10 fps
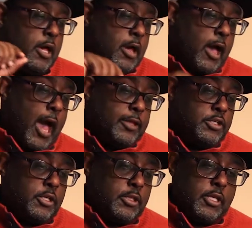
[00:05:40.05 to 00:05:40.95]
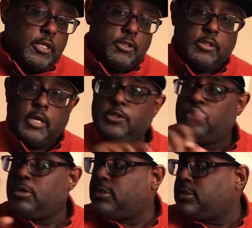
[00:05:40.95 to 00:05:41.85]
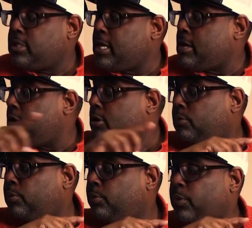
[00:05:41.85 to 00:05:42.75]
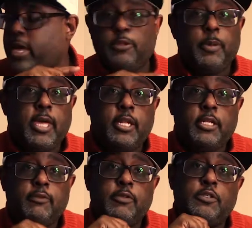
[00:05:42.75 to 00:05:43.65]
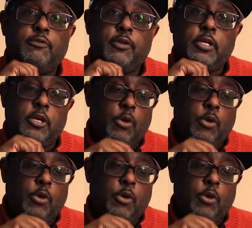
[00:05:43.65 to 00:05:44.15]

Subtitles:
I took this, as you can see at the beginning of this video,